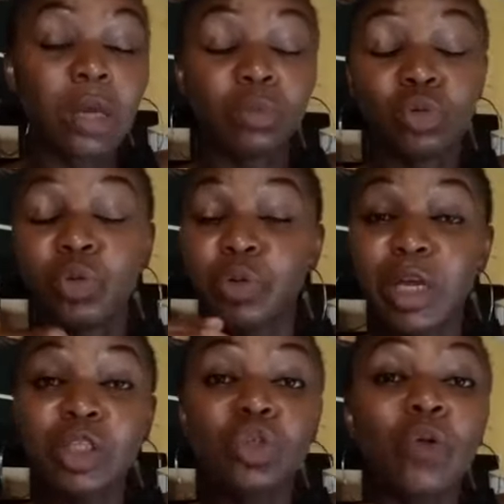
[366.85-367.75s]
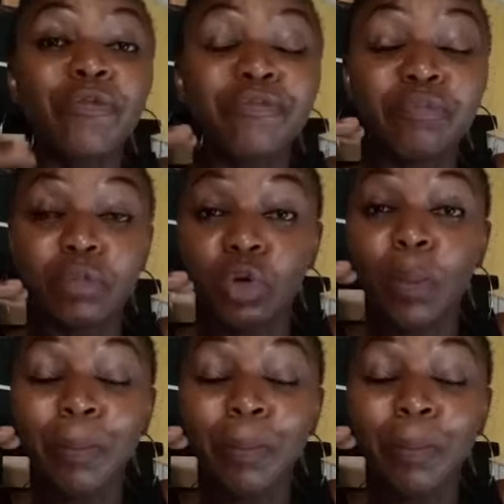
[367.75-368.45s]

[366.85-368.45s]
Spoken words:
and you create your